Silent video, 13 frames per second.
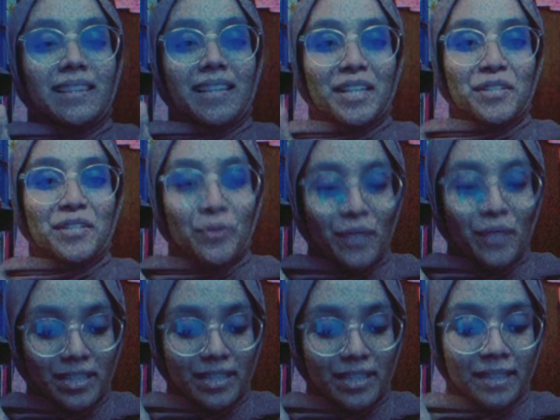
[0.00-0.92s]
Thanks for
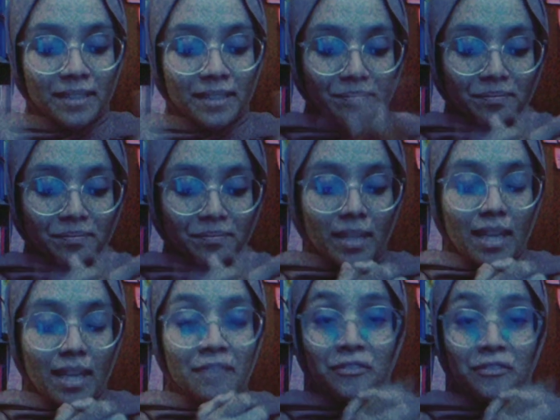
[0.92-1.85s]
watching.
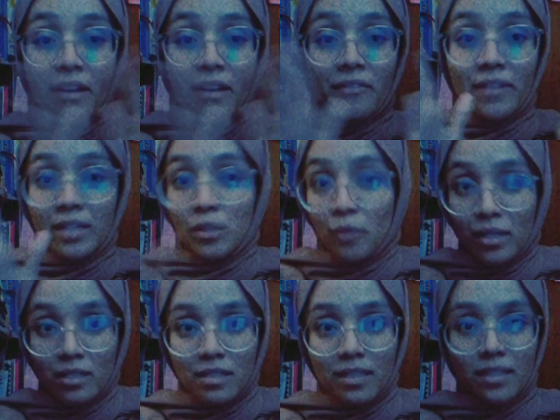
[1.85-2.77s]
If you have any
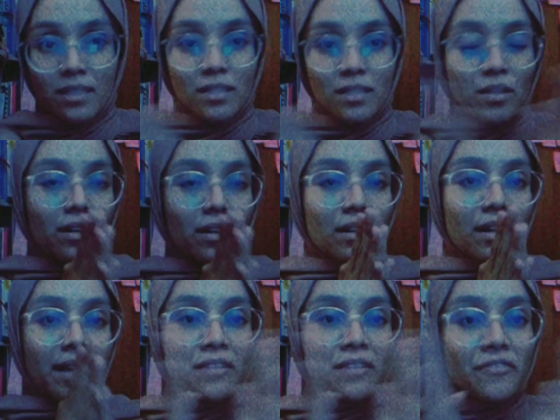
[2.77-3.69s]
questions or
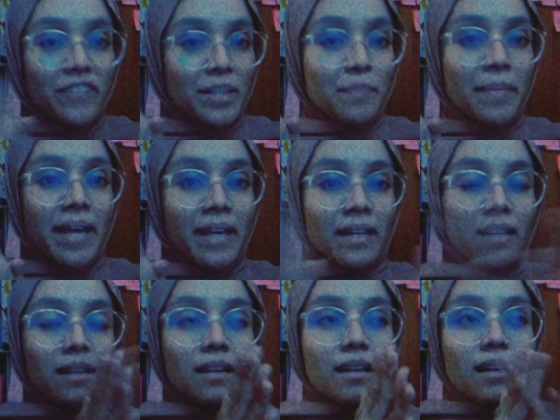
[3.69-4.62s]
any feedback,
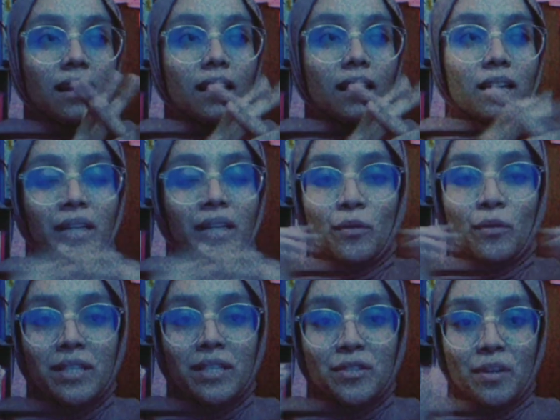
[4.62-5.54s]
you can
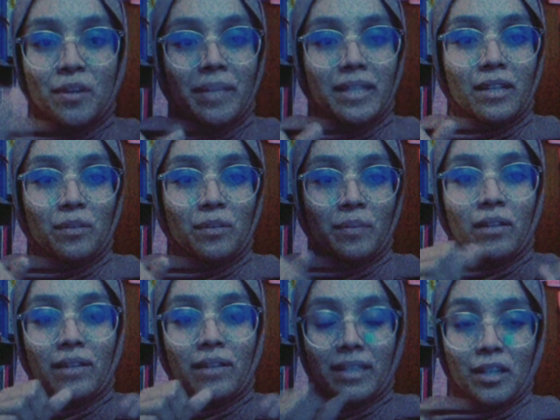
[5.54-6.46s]
always drop it down
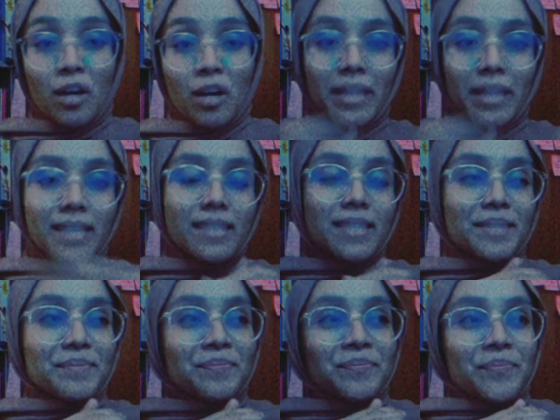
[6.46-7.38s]
below in the comments.
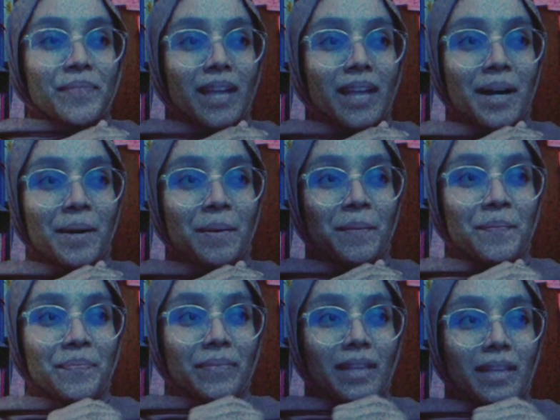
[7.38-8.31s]

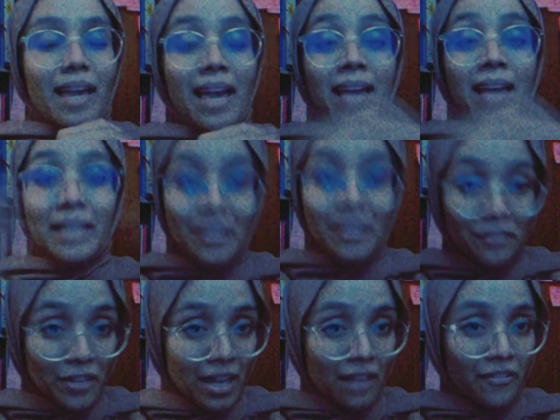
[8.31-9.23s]
And if
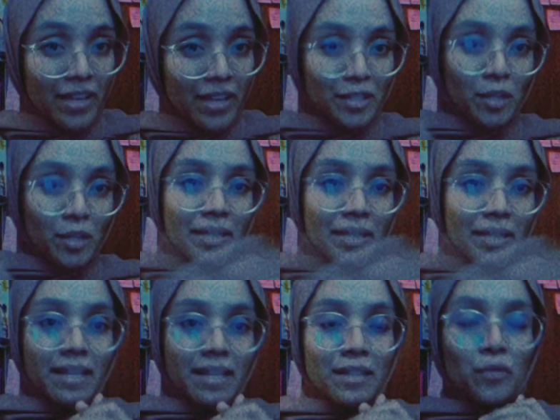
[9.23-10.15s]
you have any topics
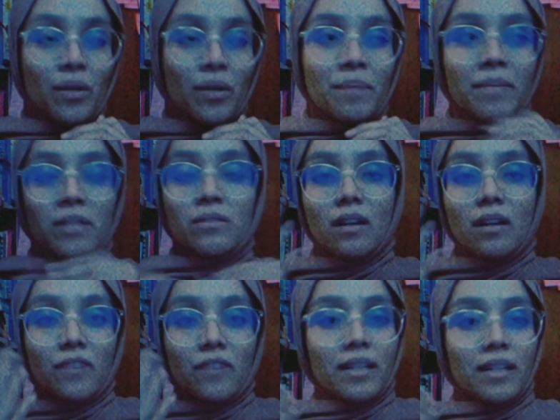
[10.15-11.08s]
that you want me to
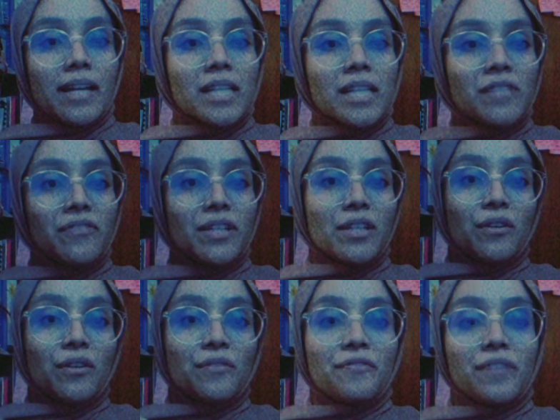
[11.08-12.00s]
cover in the next
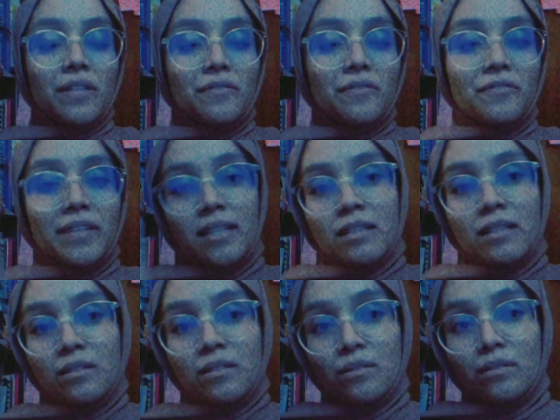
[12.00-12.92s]
video, feel free
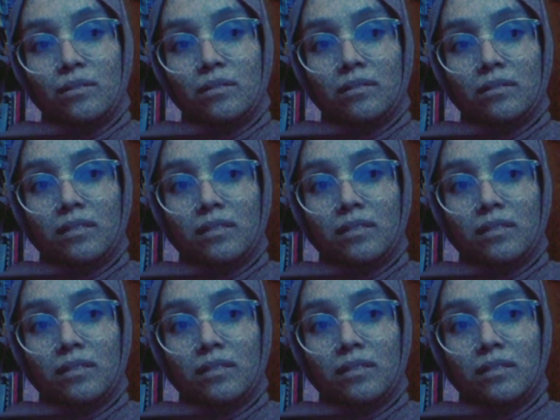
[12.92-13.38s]
to